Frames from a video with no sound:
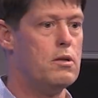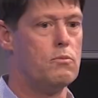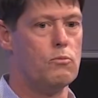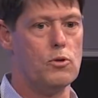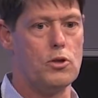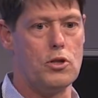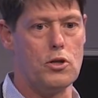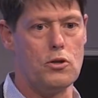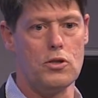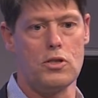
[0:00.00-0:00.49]

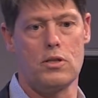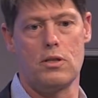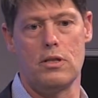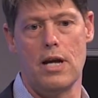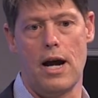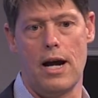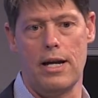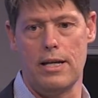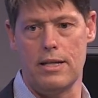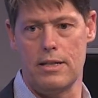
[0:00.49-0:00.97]
reduced
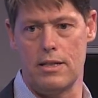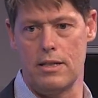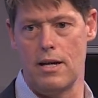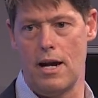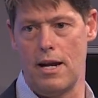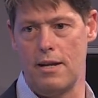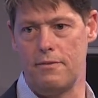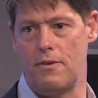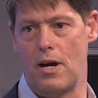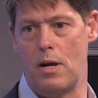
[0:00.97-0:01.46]
90 to
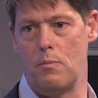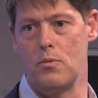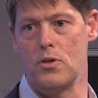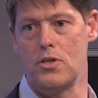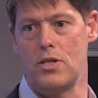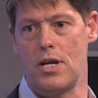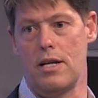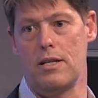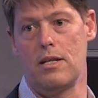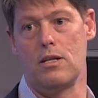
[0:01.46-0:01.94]

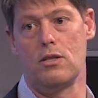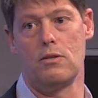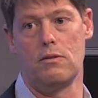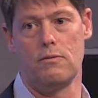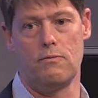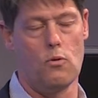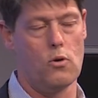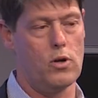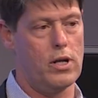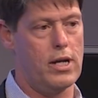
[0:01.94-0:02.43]
95% in
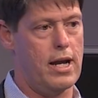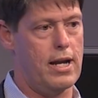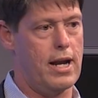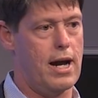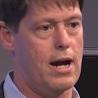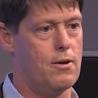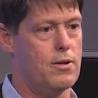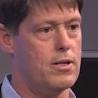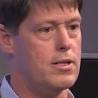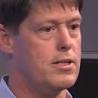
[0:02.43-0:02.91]
48
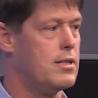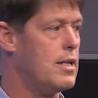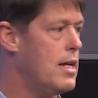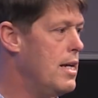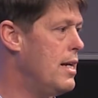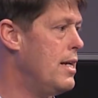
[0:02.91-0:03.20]
hours.